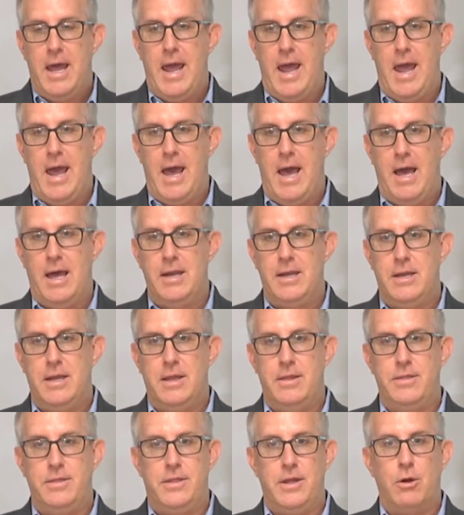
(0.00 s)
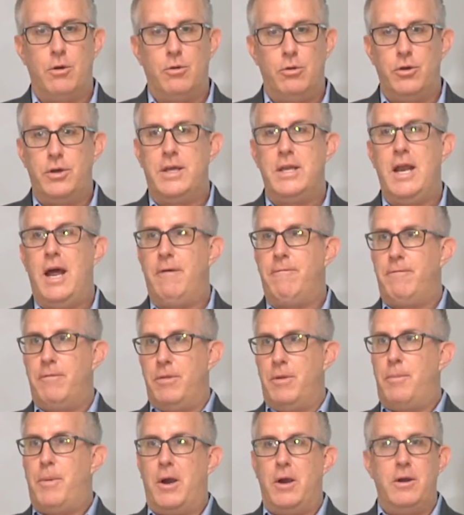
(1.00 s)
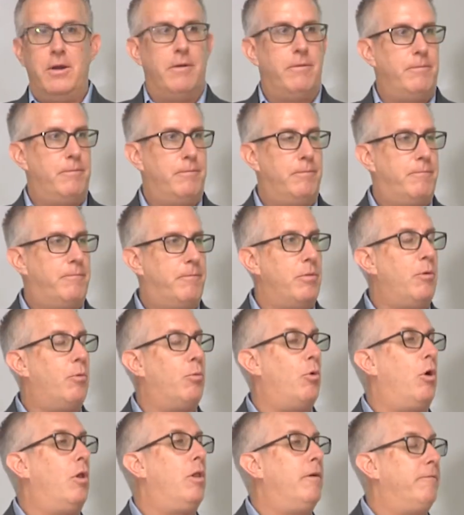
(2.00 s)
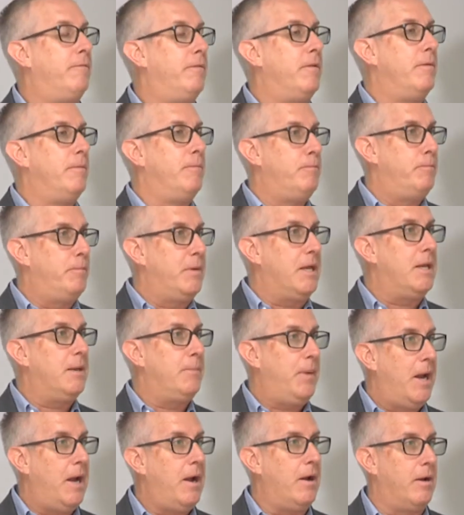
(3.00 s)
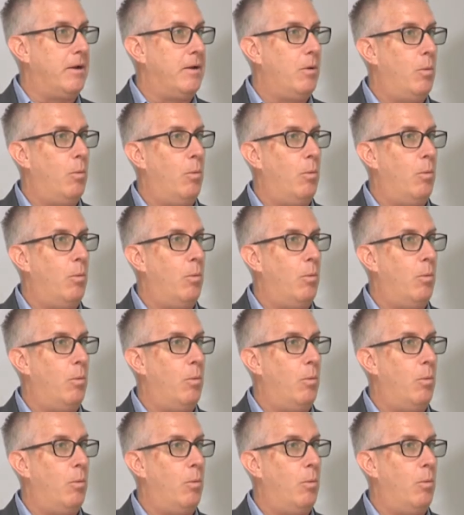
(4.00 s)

And they're looking at from the role of being a parent.